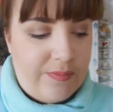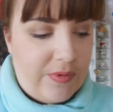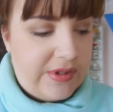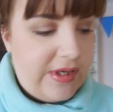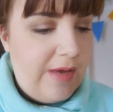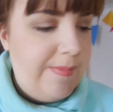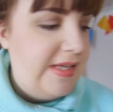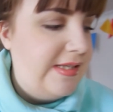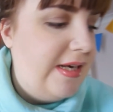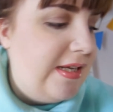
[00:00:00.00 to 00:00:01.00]
what time
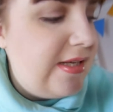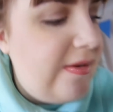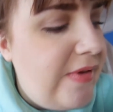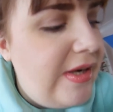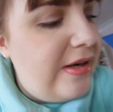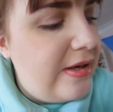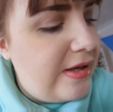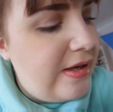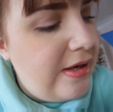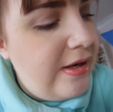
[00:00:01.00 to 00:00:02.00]
is it? Let's have a
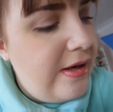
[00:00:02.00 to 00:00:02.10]
look.